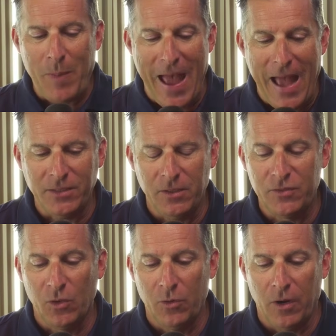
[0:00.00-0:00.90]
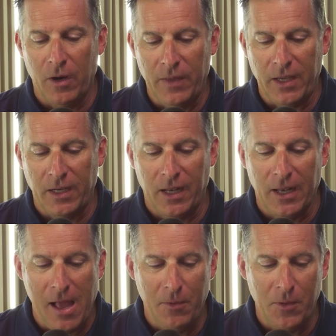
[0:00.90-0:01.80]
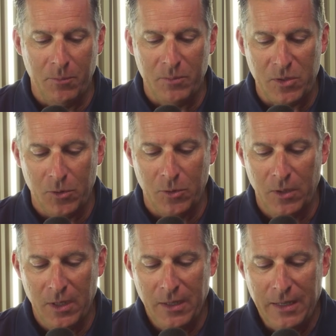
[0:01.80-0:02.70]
passive sonar, that can allow them to